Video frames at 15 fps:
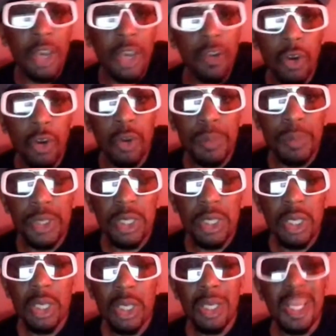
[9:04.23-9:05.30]
groups
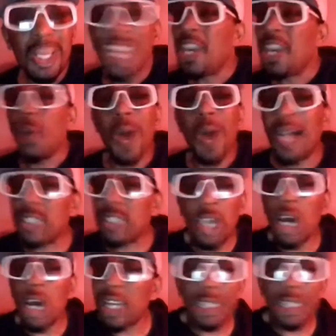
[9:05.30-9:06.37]
while
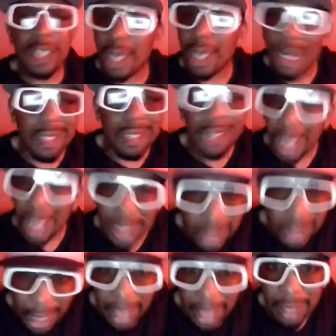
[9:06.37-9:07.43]
talking to us like
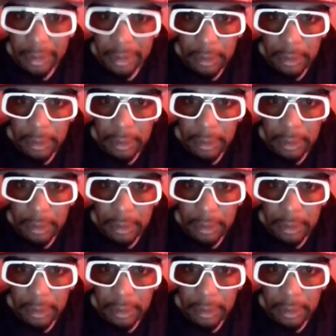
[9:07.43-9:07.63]
that.